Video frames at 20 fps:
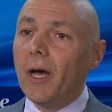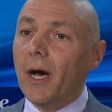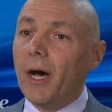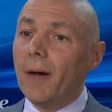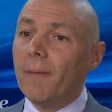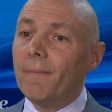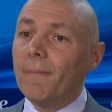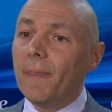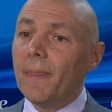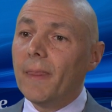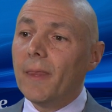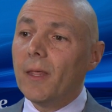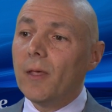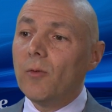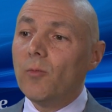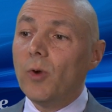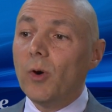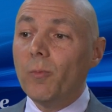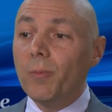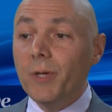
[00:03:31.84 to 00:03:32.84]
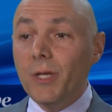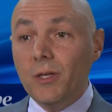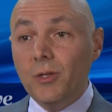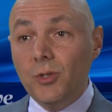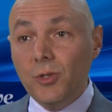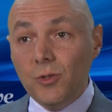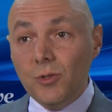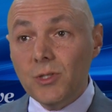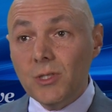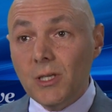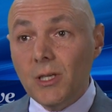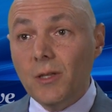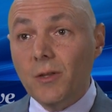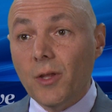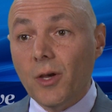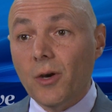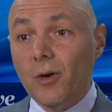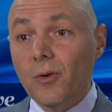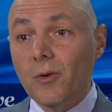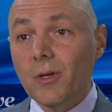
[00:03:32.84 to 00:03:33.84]
Um, what we do see,
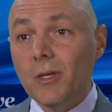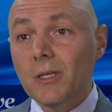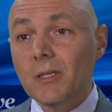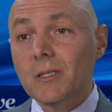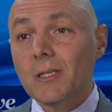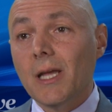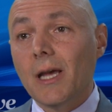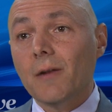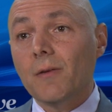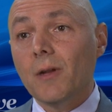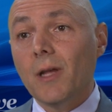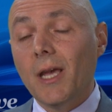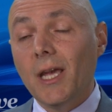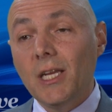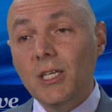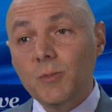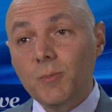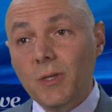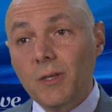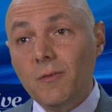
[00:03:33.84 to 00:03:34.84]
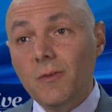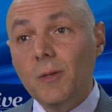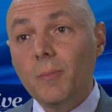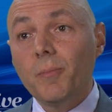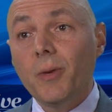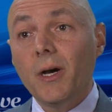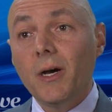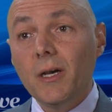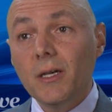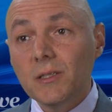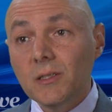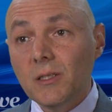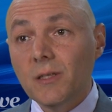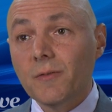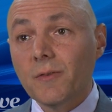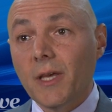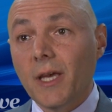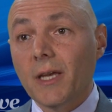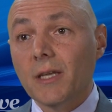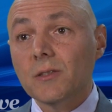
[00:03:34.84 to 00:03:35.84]
though, is that HPV
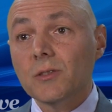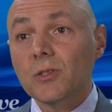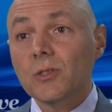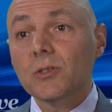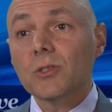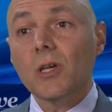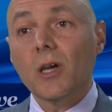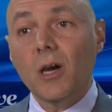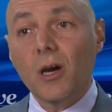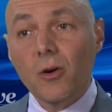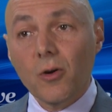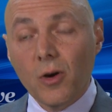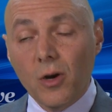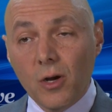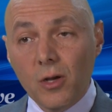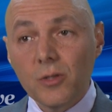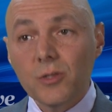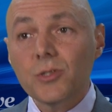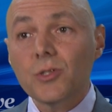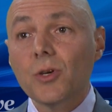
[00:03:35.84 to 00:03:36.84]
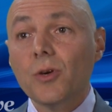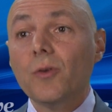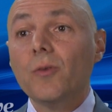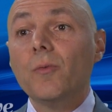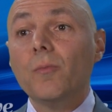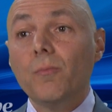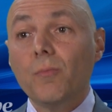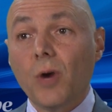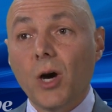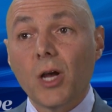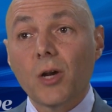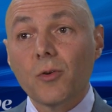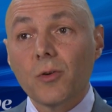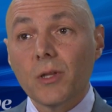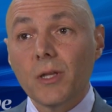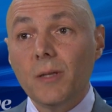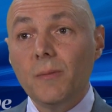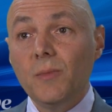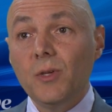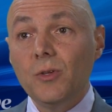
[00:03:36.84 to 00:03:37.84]
positive cancers are also
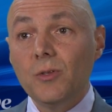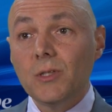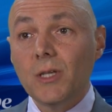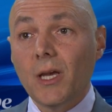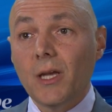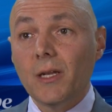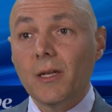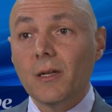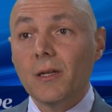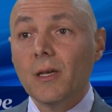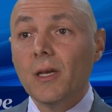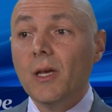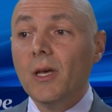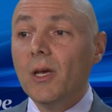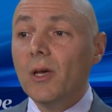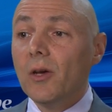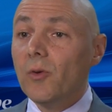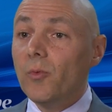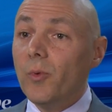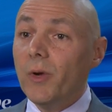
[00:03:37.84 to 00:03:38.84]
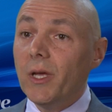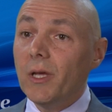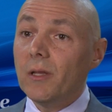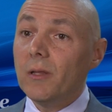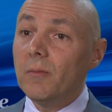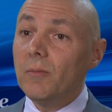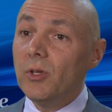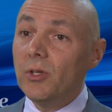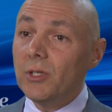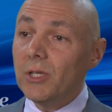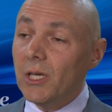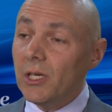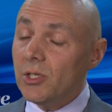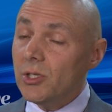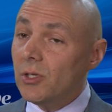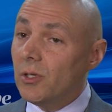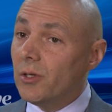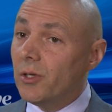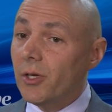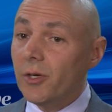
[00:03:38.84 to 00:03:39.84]
moderately mutated, with
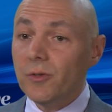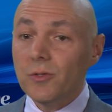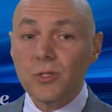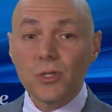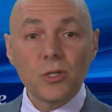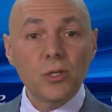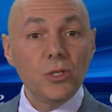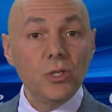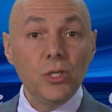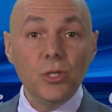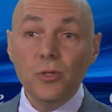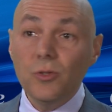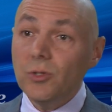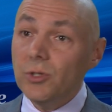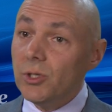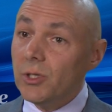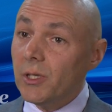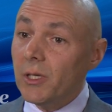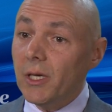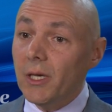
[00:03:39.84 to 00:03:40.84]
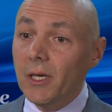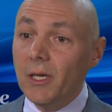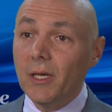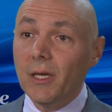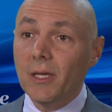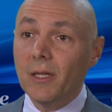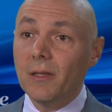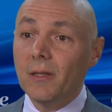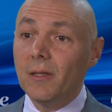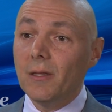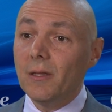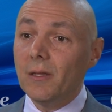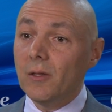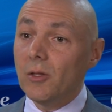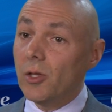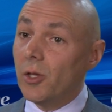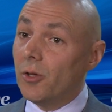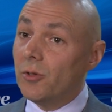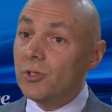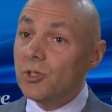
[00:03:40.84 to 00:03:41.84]
mutational loads usually in
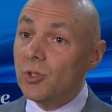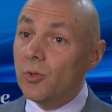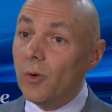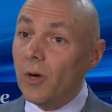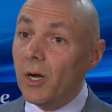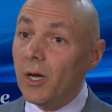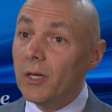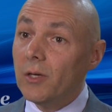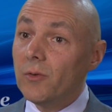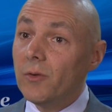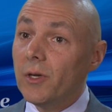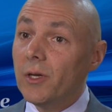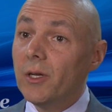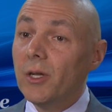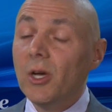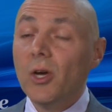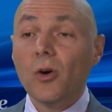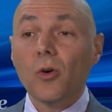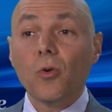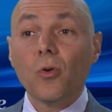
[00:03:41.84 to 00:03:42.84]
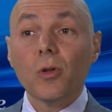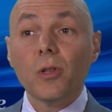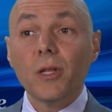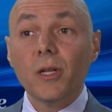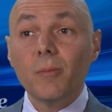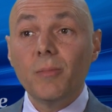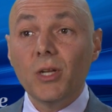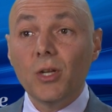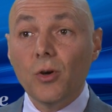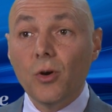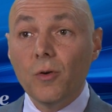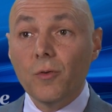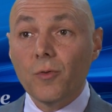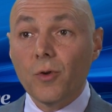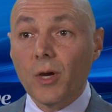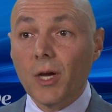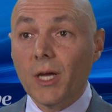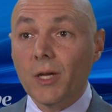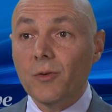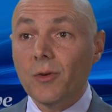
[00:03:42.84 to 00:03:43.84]
close to 100 or a little bit
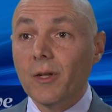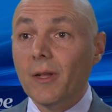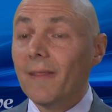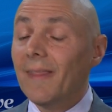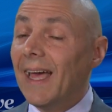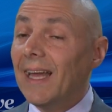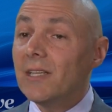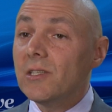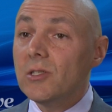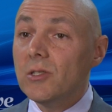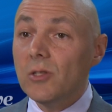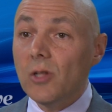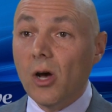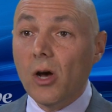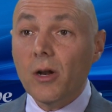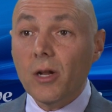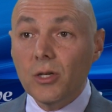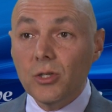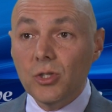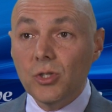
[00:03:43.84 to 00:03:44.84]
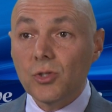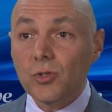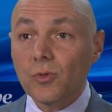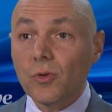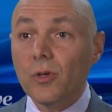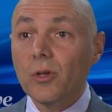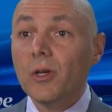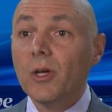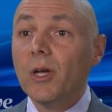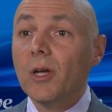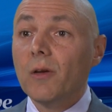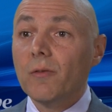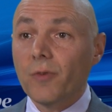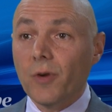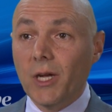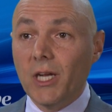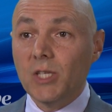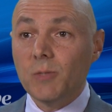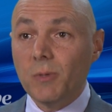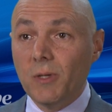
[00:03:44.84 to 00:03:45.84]
over 100. That is not unusual
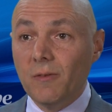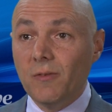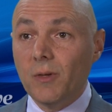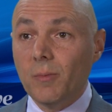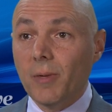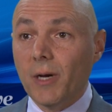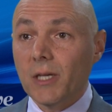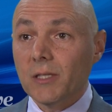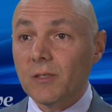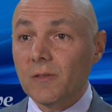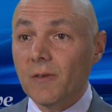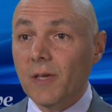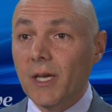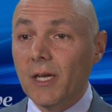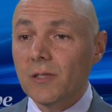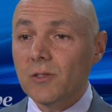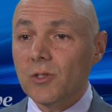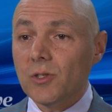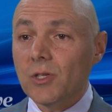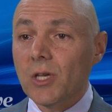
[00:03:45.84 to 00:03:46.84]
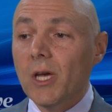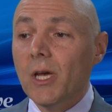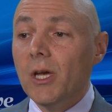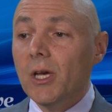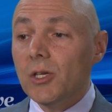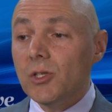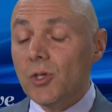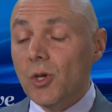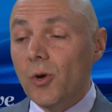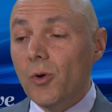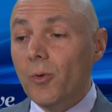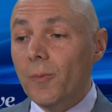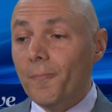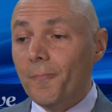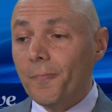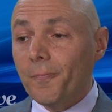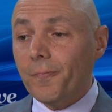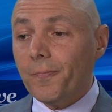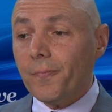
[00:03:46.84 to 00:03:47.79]
for HPV positive cancers. So,